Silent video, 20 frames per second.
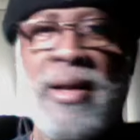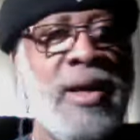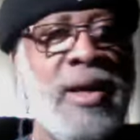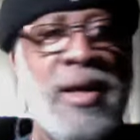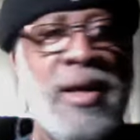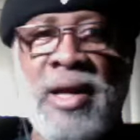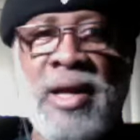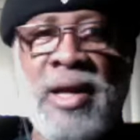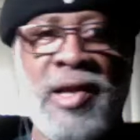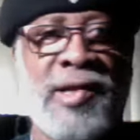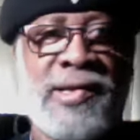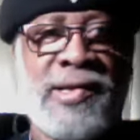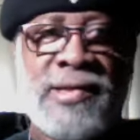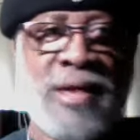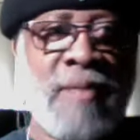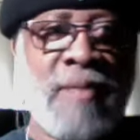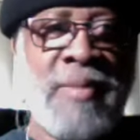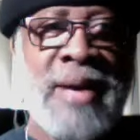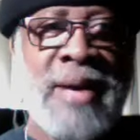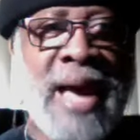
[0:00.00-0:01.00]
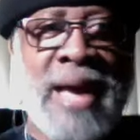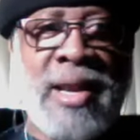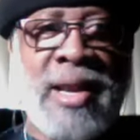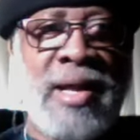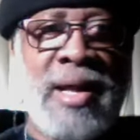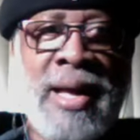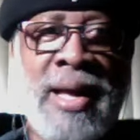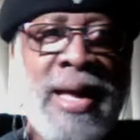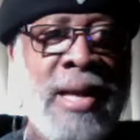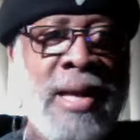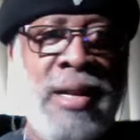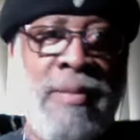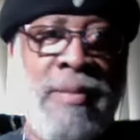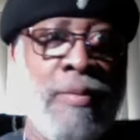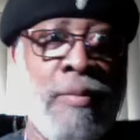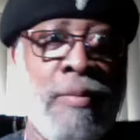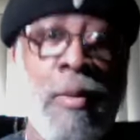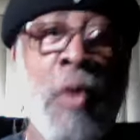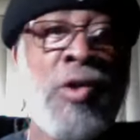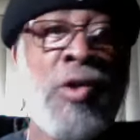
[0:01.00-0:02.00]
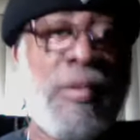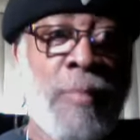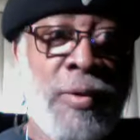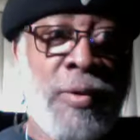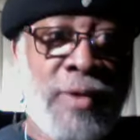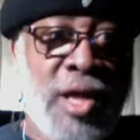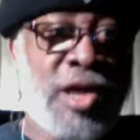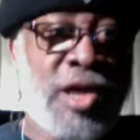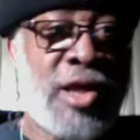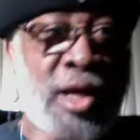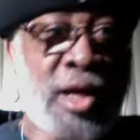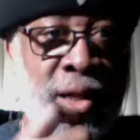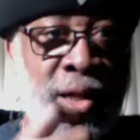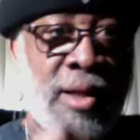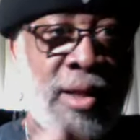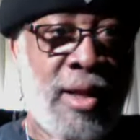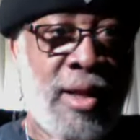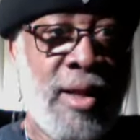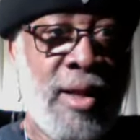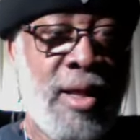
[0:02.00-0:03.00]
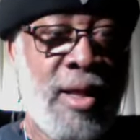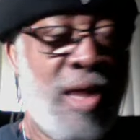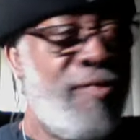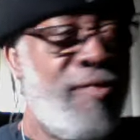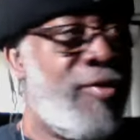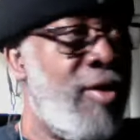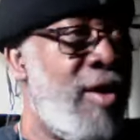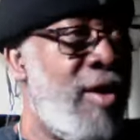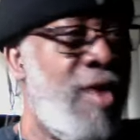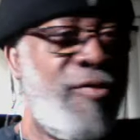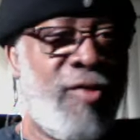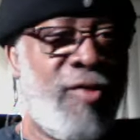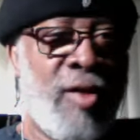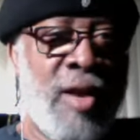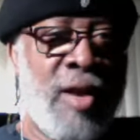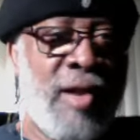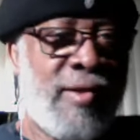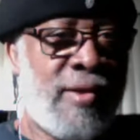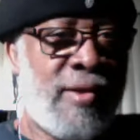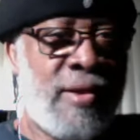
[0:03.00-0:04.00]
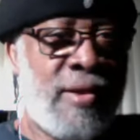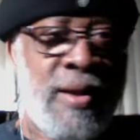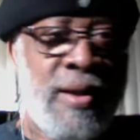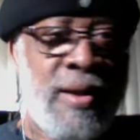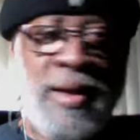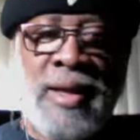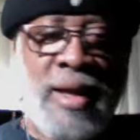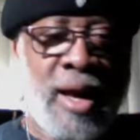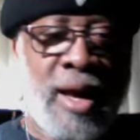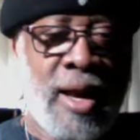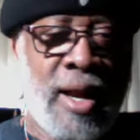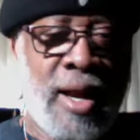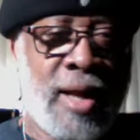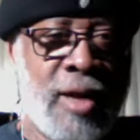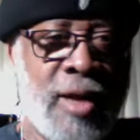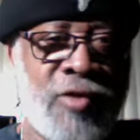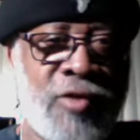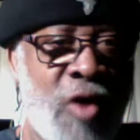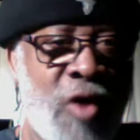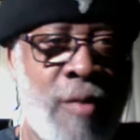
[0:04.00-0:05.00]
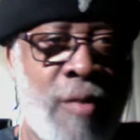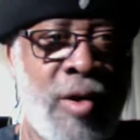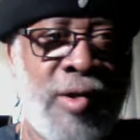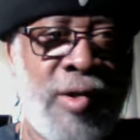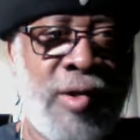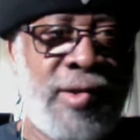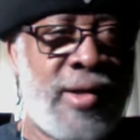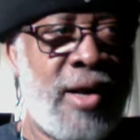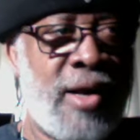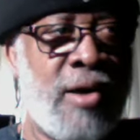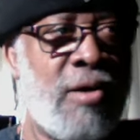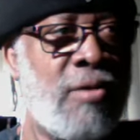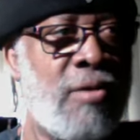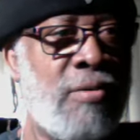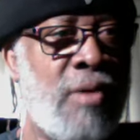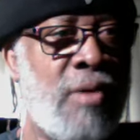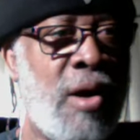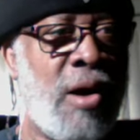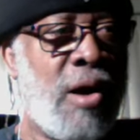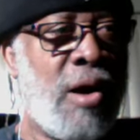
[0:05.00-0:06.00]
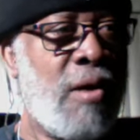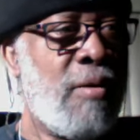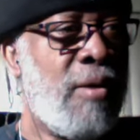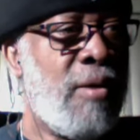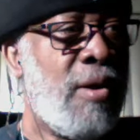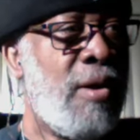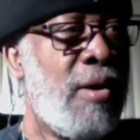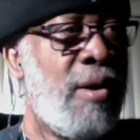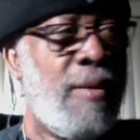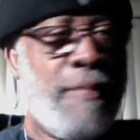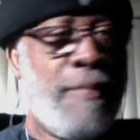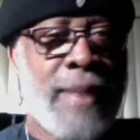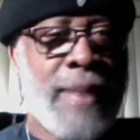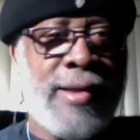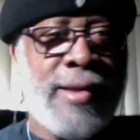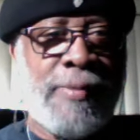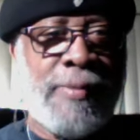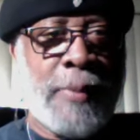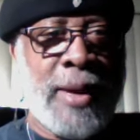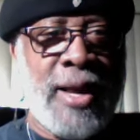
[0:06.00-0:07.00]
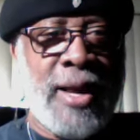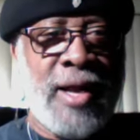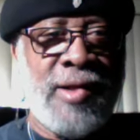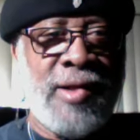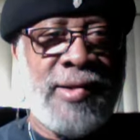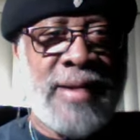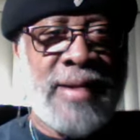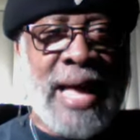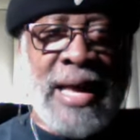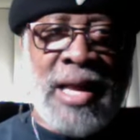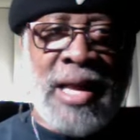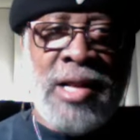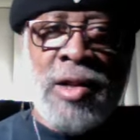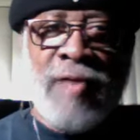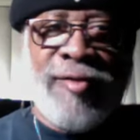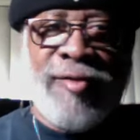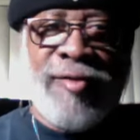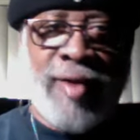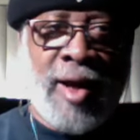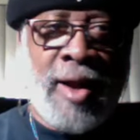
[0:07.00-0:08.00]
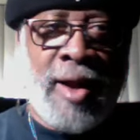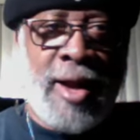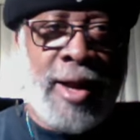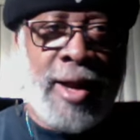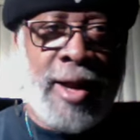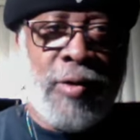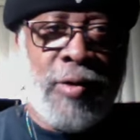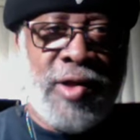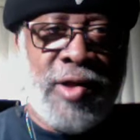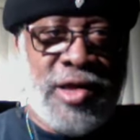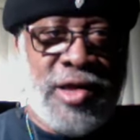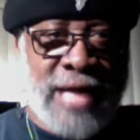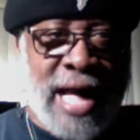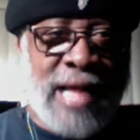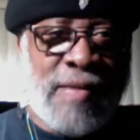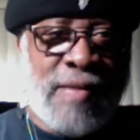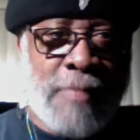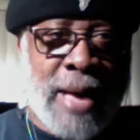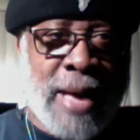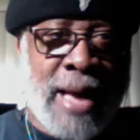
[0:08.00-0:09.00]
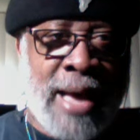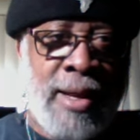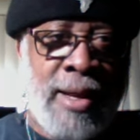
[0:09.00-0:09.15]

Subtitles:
It's some kind of, and most musicians, if you listen, a lot of drummers or bass players, like in a lot of those jazz bands,